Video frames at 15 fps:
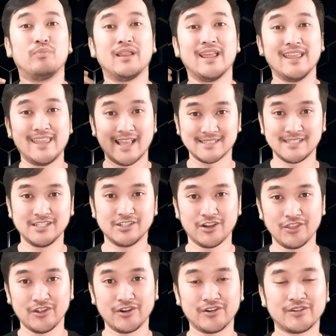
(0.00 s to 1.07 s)
or play against each
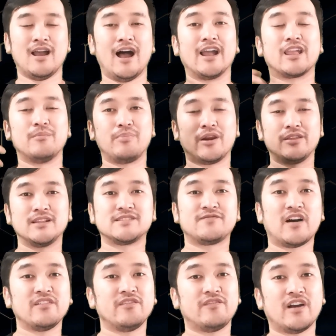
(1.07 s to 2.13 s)
other. I compare this
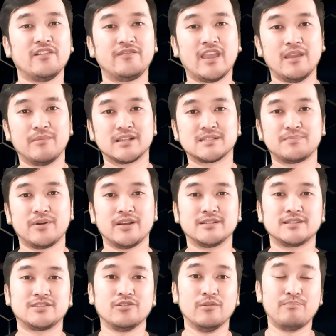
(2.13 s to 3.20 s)
5v5 game
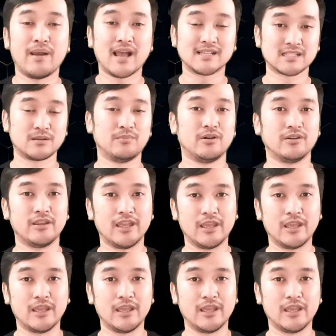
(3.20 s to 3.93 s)
experience to a basketball